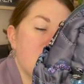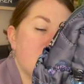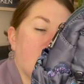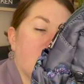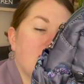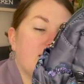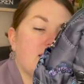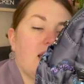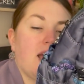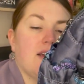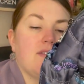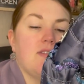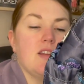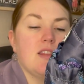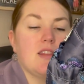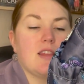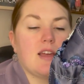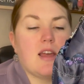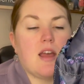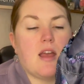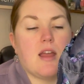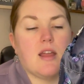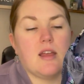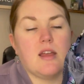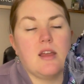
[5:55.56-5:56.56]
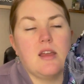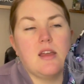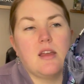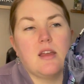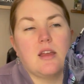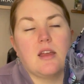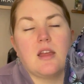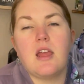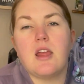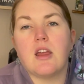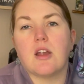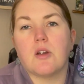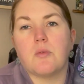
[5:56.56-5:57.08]
that's everything
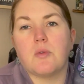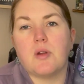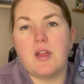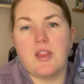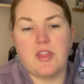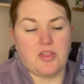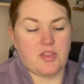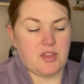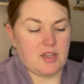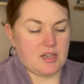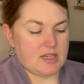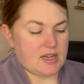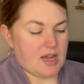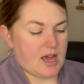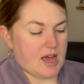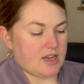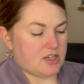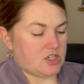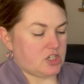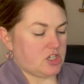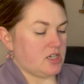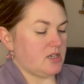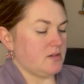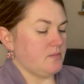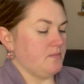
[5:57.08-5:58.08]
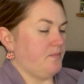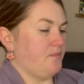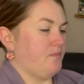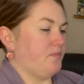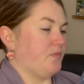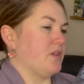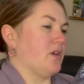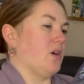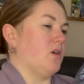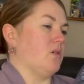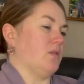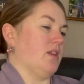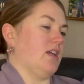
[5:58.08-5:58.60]
here with the Dodger.
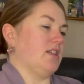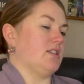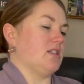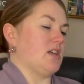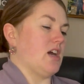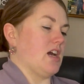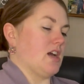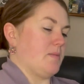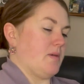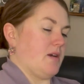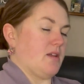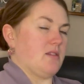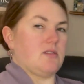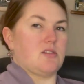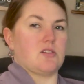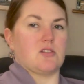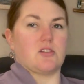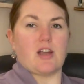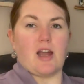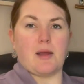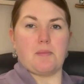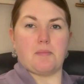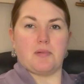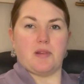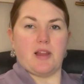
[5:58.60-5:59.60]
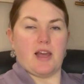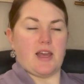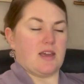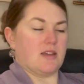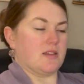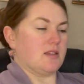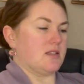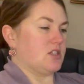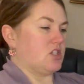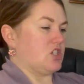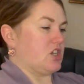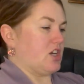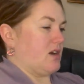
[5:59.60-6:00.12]
Oh, let's talk about strap
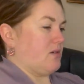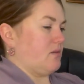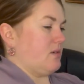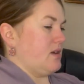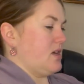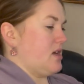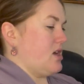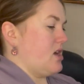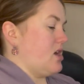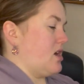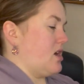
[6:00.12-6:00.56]
lengths, shall we?